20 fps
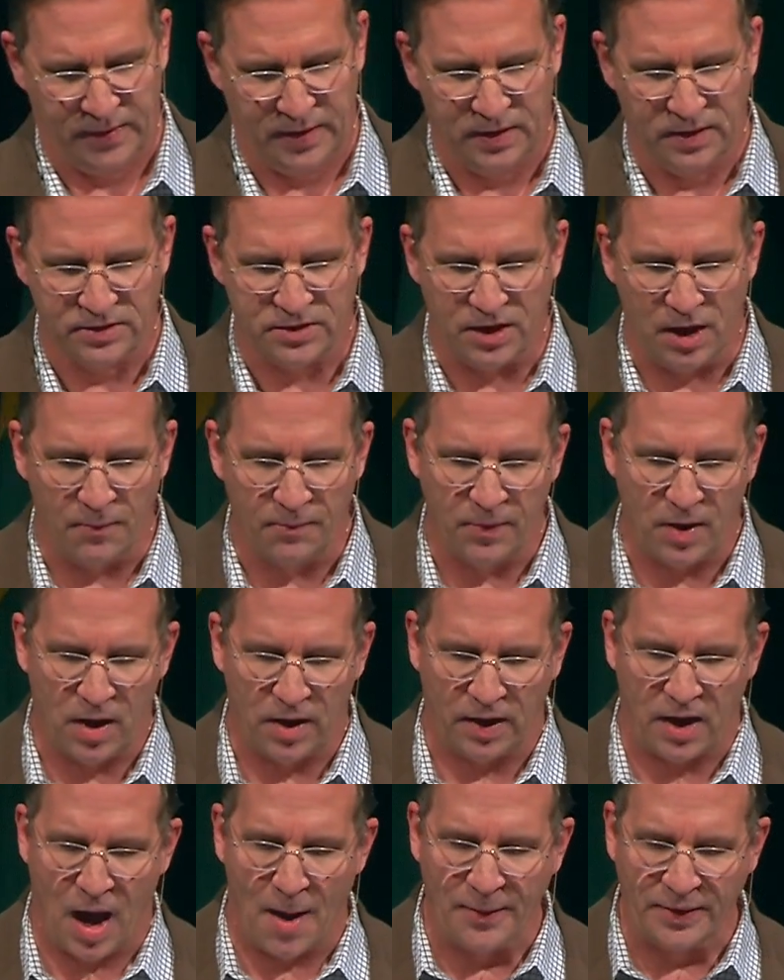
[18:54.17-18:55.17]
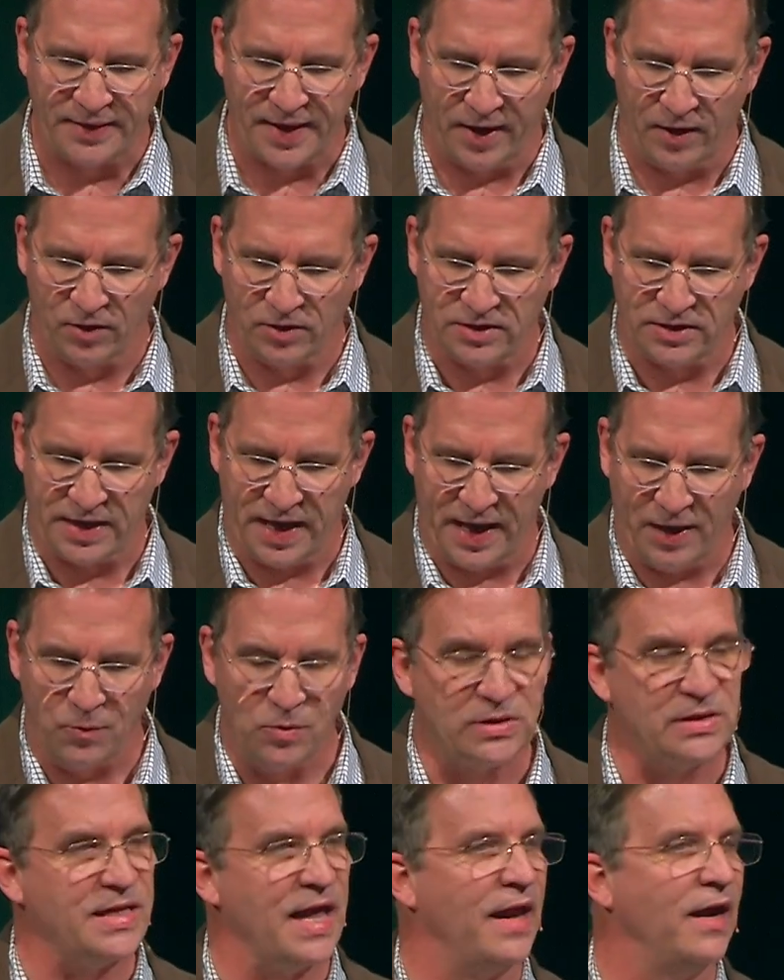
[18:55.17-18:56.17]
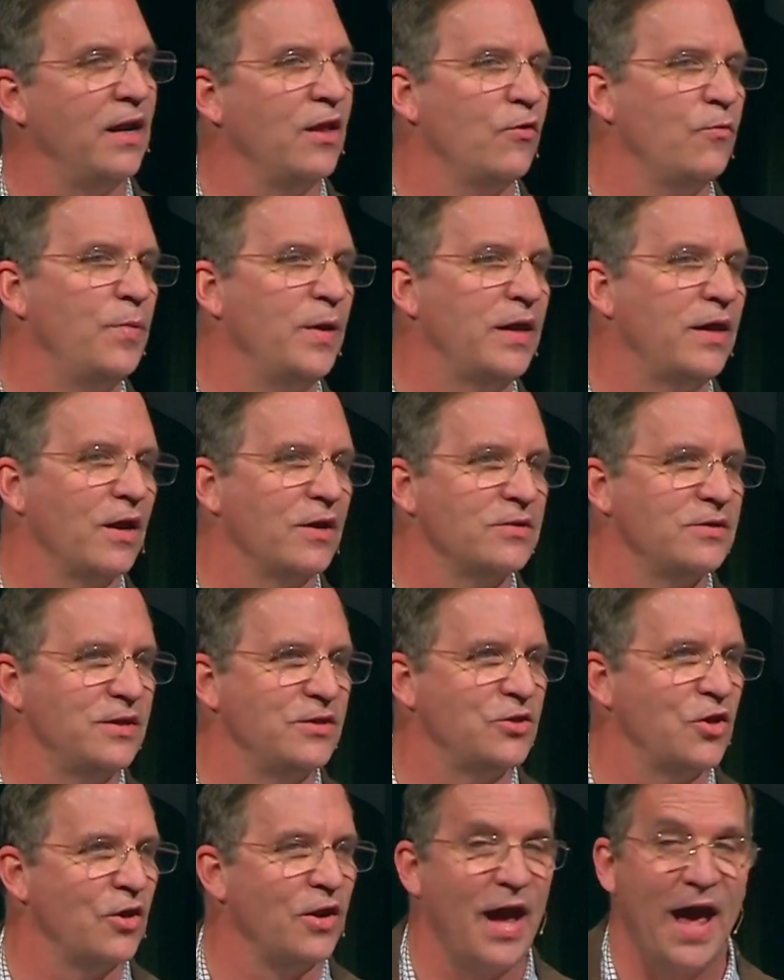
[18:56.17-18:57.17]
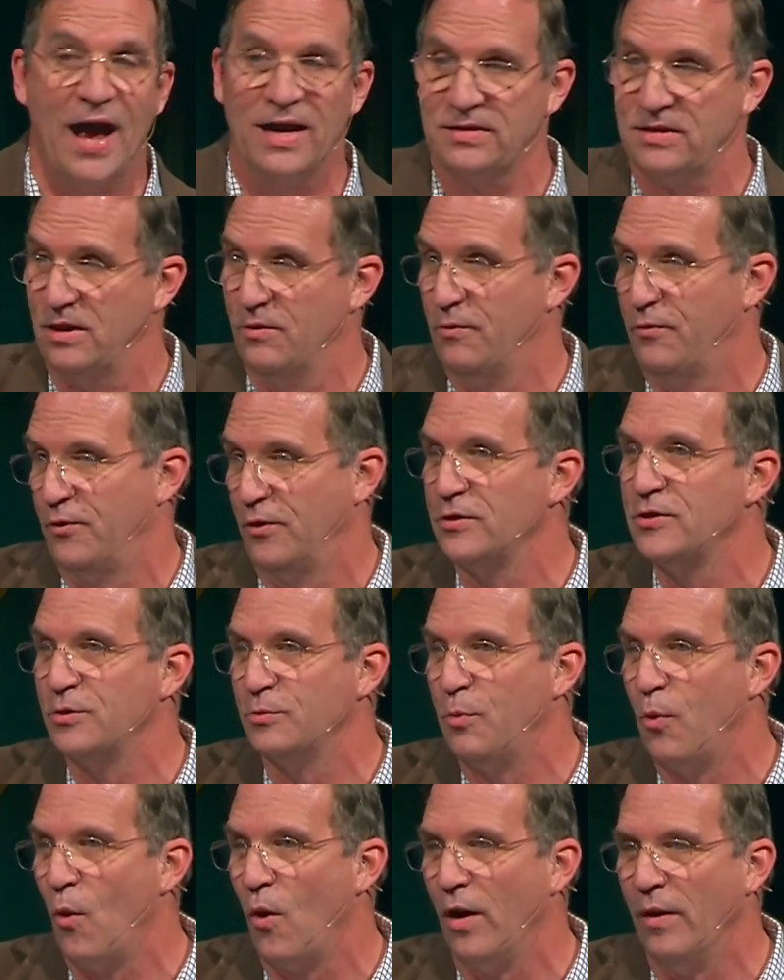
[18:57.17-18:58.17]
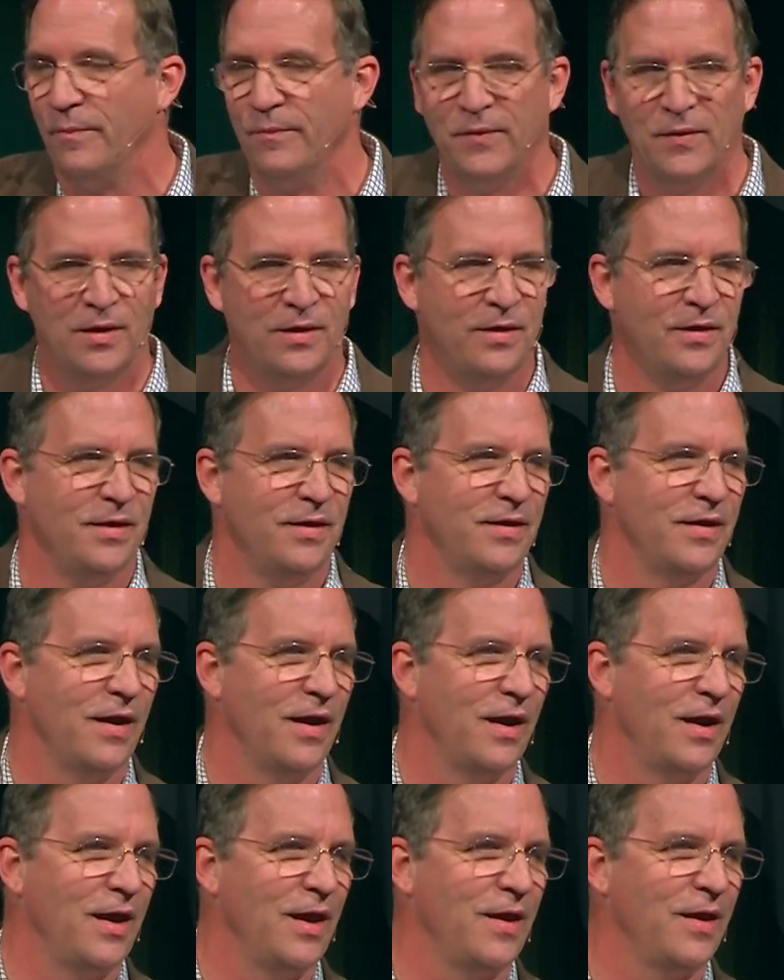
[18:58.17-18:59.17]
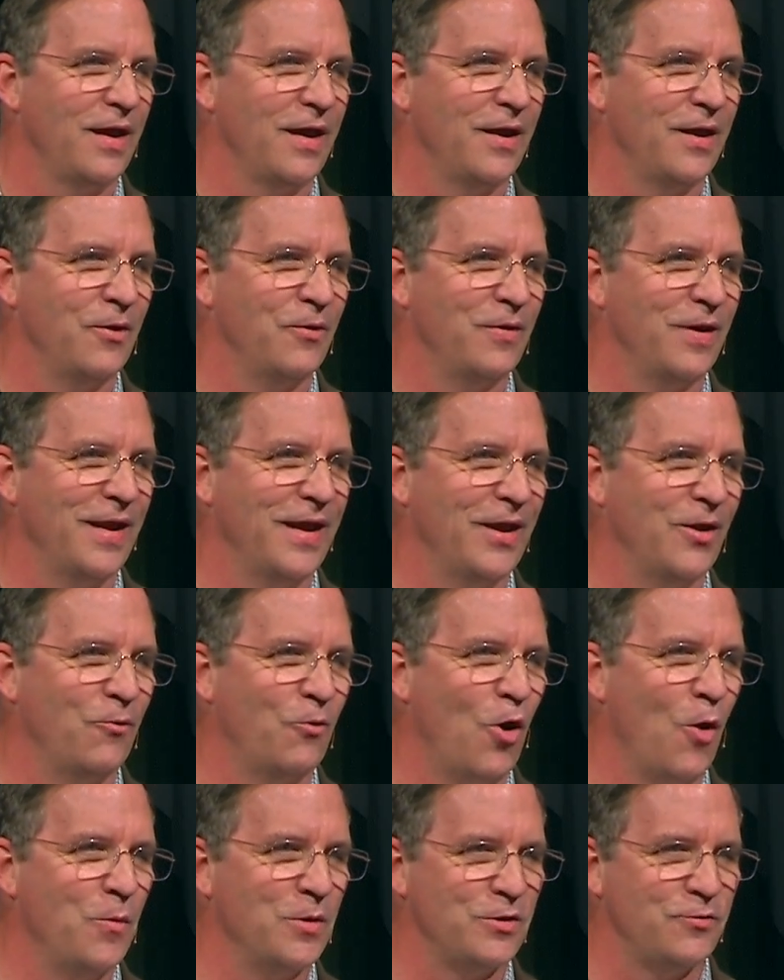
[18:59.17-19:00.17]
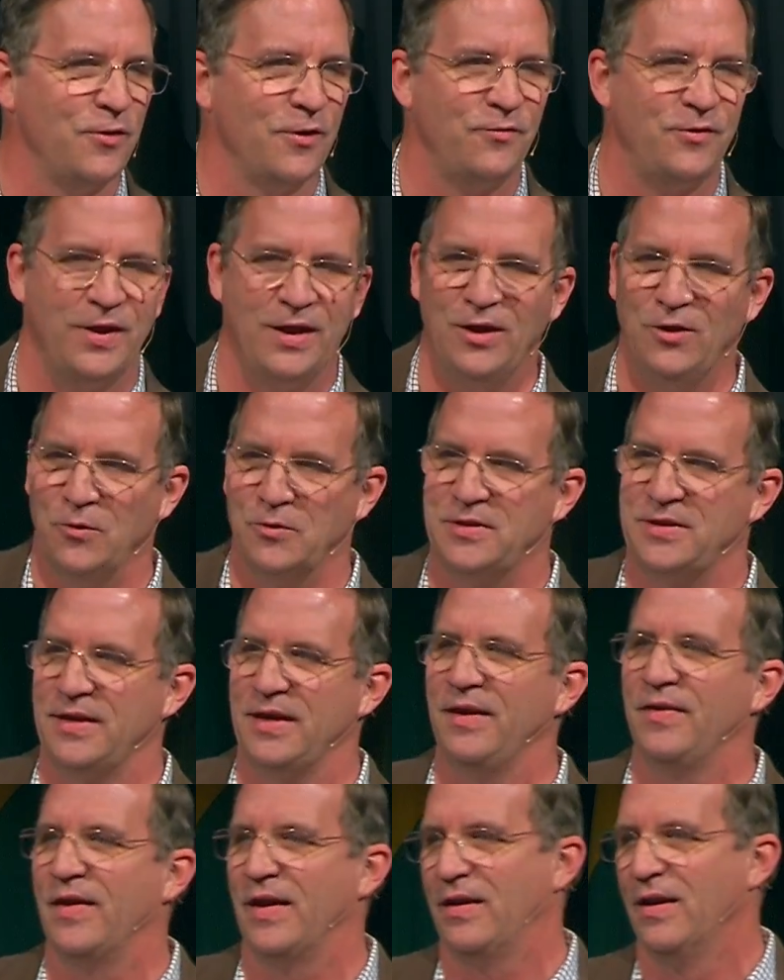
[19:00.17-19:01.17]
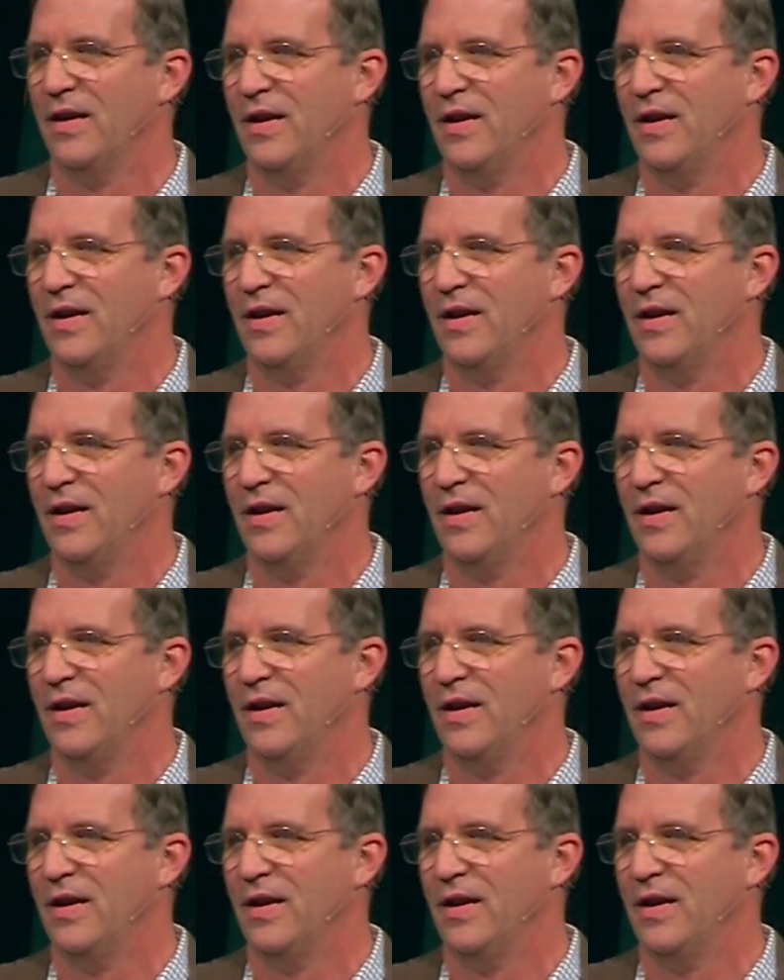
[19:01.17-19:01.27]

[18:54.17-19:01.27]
Some commentators say he was tentative because he's going to ask them for support. In Romans 15, you see that